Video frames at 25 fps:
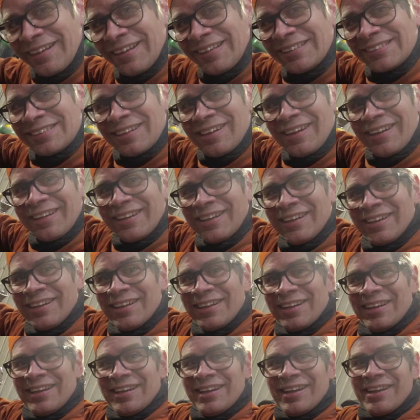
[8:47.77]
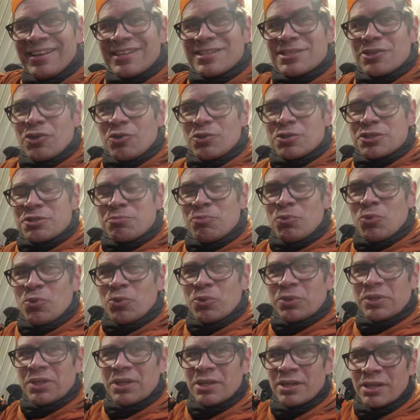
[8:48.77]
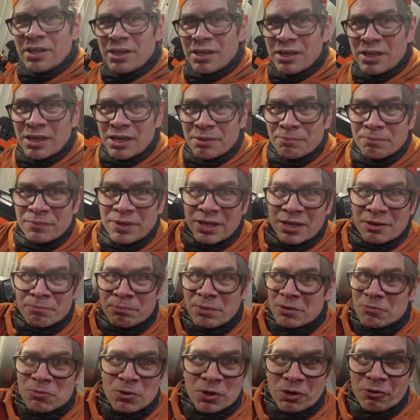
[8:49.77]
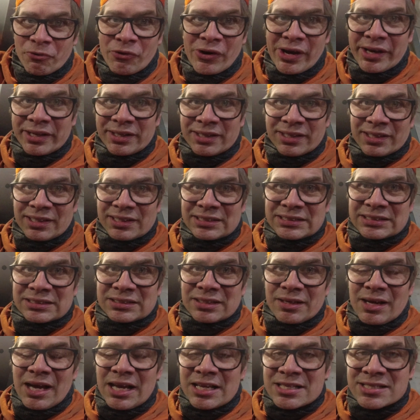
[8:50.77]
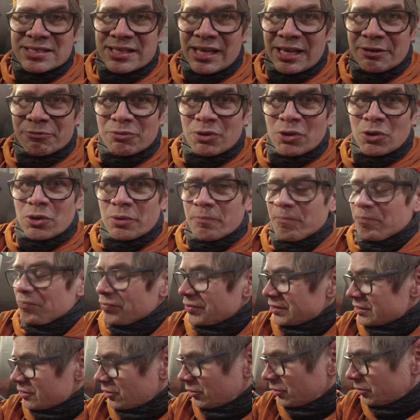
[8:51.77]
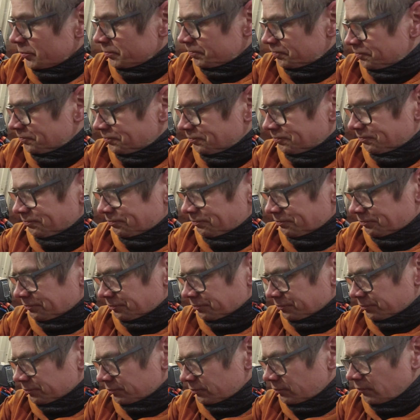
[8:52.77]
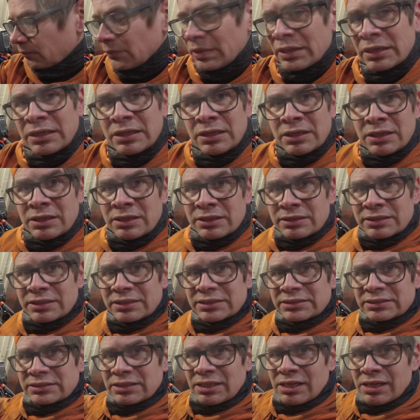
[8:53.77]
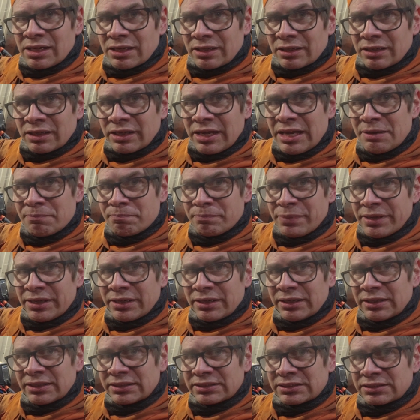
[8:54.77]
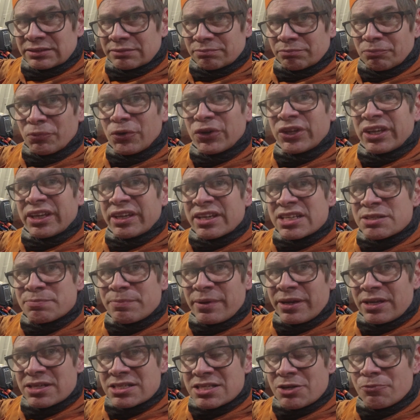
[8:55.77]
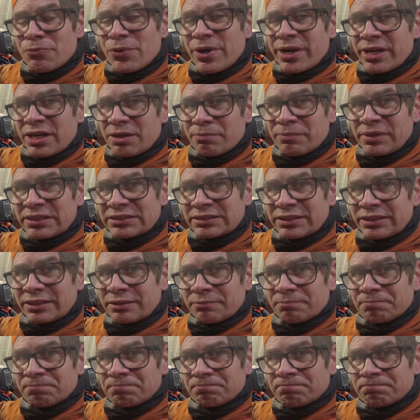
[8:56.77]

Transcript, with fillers: It's like it's so smooth before grinding. It's I save so this uh, Kemppi. It's pretty expensive welding machine.